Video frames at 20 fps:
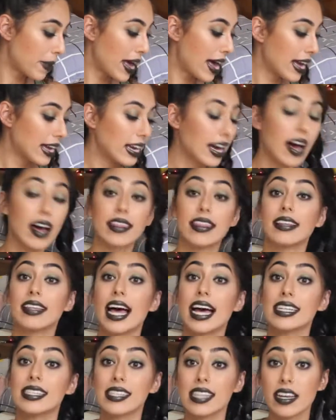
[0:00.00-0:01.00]
bag. The
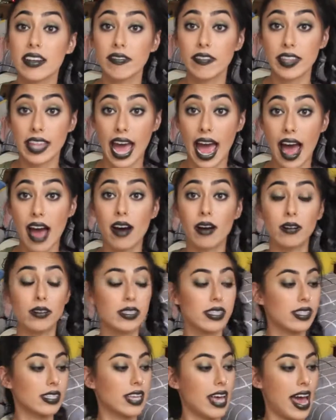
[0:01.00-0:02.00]
last thing for the
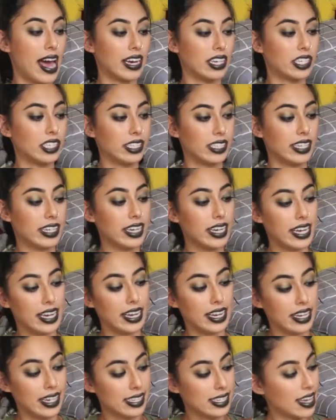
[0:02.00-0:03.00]
house, actually,
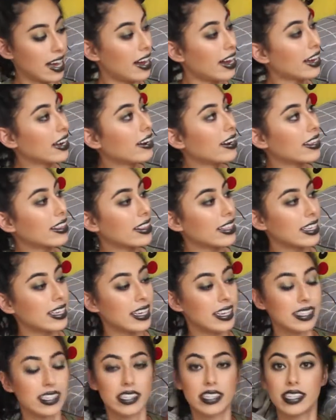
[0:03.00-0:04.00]
is I got
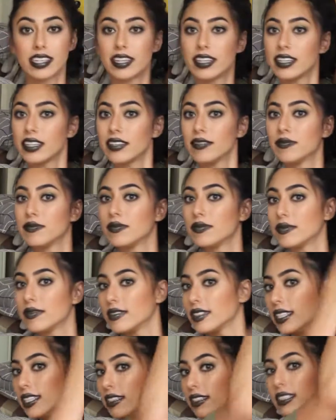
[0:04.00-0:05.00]
this
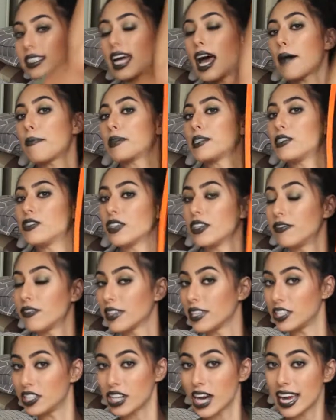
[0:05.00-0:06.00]
little tapestry for
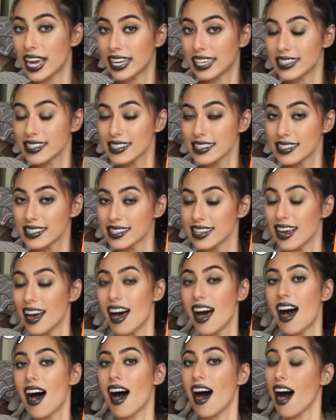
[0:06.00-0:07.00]
the Giants.
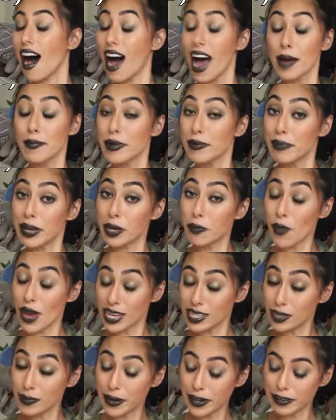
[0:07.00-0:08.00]
I'm a big
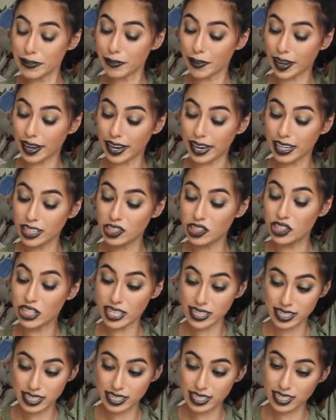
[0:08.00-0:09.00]
baseball fan.
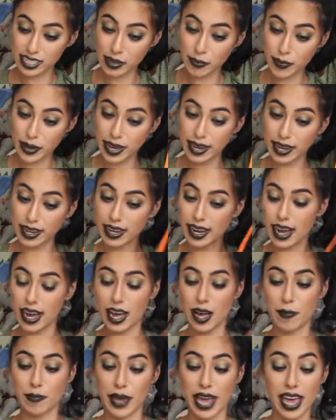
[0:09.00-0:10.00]
Justin is a big
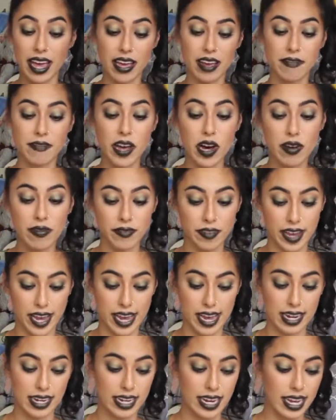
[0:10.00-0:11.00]
AFL
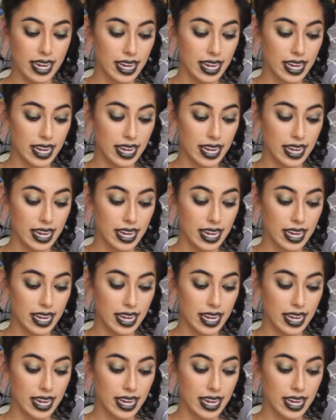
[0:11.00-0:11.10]
fan.